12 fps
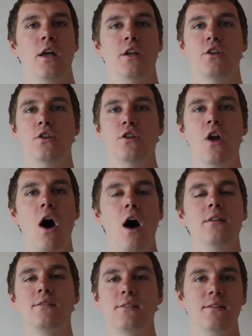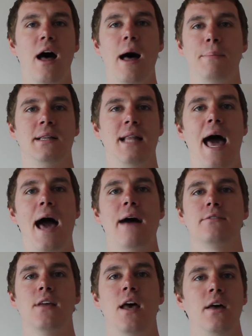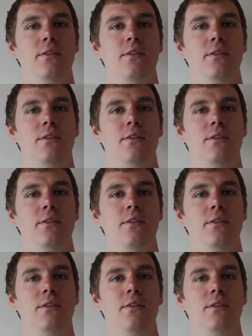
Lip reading: Non-stop laughs.